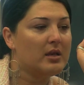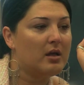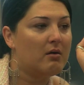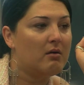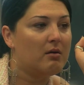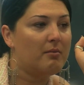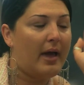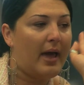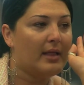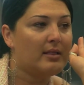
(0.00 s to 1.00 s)
know. My
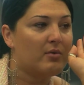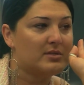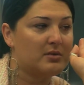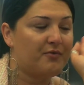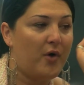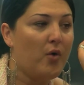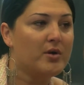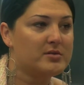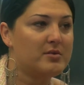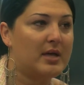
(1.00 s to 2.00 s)
head wasn't
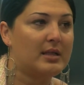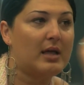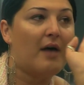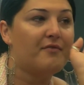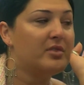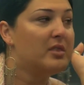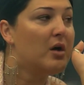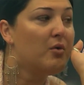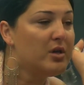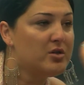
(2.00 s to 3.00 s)
focused on that. I have
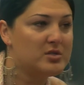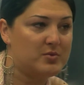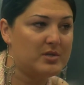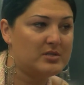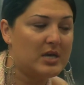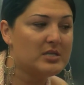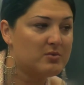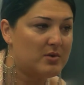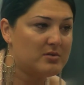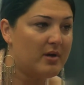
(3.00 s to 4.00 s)
no issues with
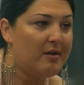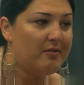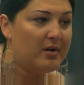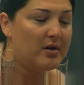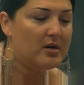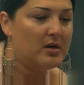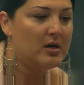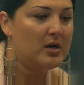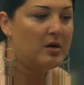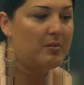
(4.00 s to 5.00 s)
Jason whatsoever.
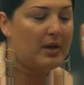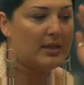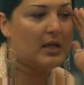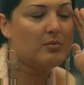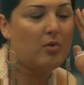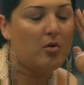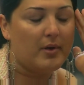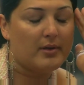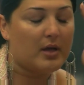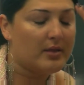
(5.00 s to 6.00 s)
But at that moment, I